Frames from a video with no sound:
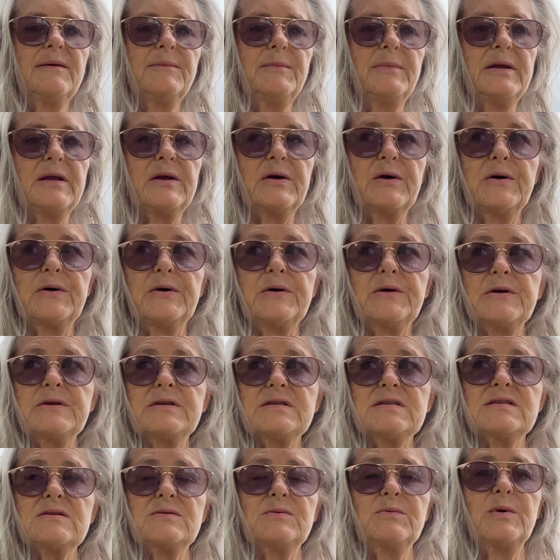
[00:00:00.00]

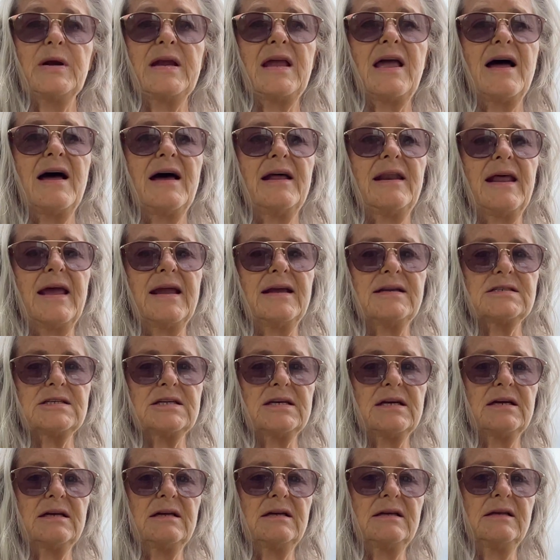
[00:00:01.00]
because we are
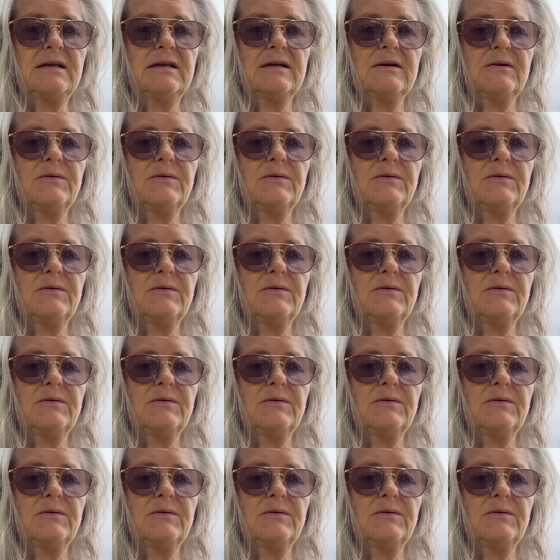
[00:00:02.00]
nature,